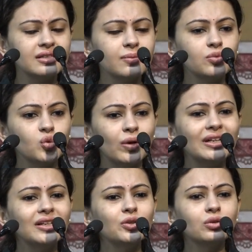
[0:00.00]
some
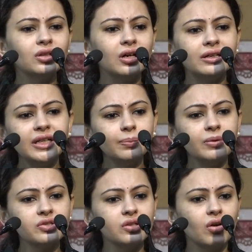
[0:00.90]
20 to 30
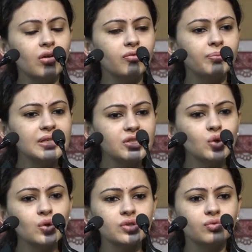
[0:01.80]
percent of
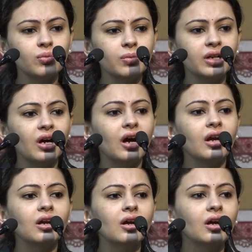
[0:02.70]
pcos women are